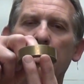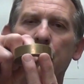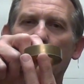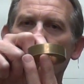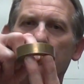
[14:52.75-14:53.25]

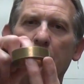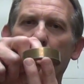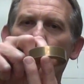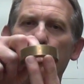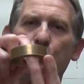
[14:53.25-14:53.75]
So I still
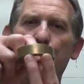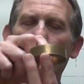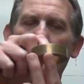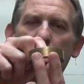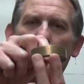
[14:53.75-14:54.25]
have two
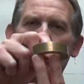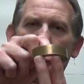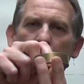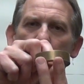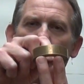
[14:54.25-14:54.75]

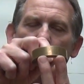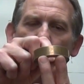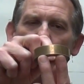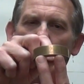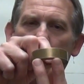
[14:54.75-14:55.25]
translational degrees
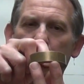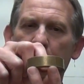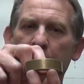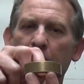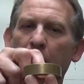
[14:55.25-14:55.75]
of freedom.
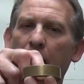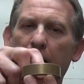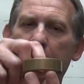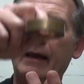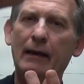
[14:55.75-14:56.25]

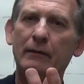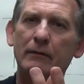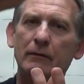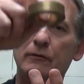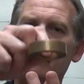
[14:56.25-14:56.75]
I can't
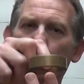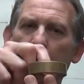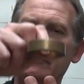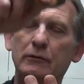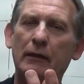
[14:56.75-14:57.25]

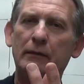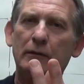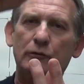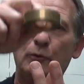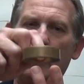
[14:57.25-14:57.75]
translate
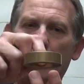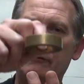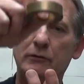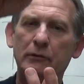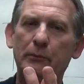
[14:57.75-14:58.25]
this way,
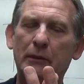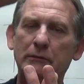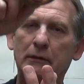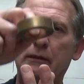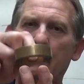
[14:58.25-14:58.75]
obviously, because
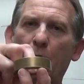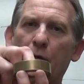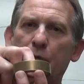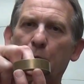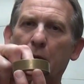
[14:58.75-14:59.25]
I come
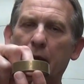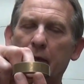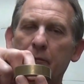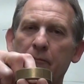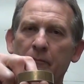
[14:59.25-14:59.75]
off the
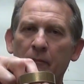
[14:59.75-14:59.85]
plane.